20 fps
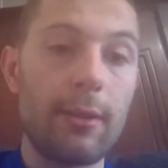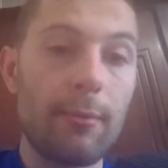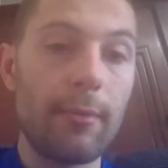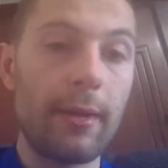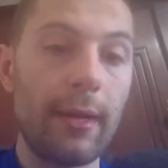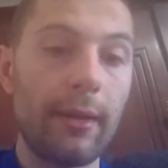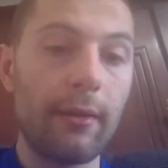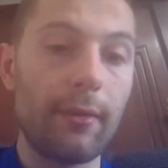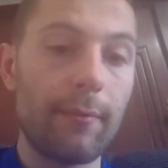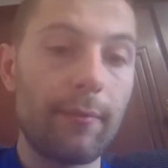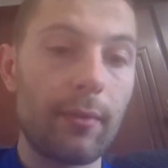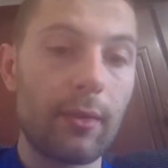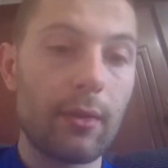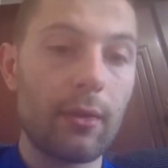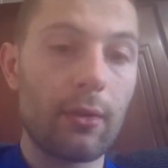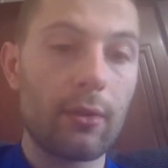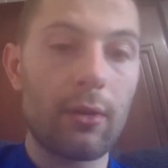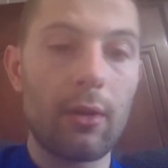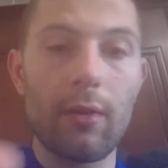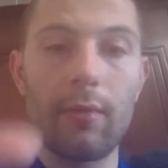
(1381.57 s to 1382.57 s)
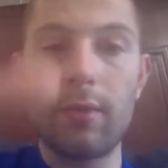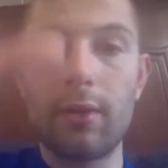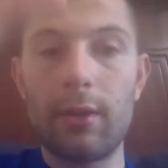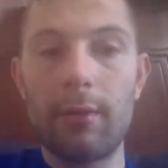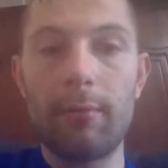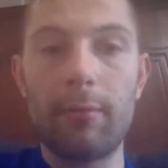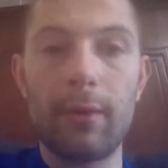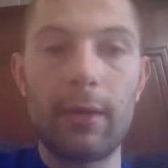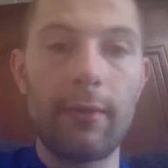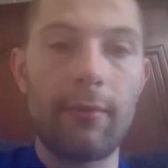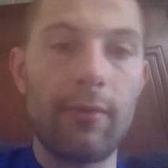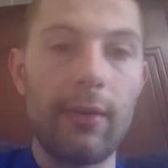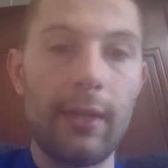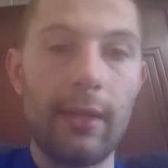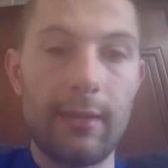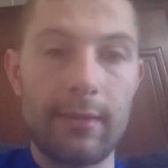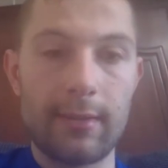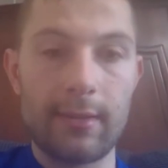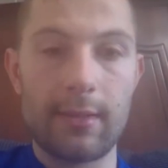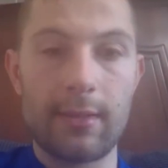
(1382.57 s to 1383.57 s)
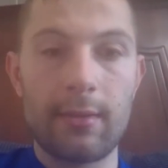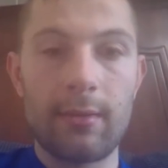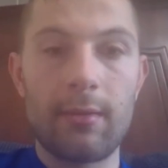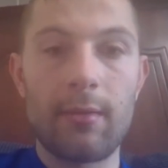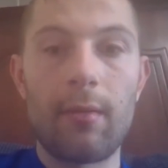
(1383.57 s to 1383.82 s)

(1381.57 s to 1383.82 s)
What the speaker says: them in or cover them with a fleece,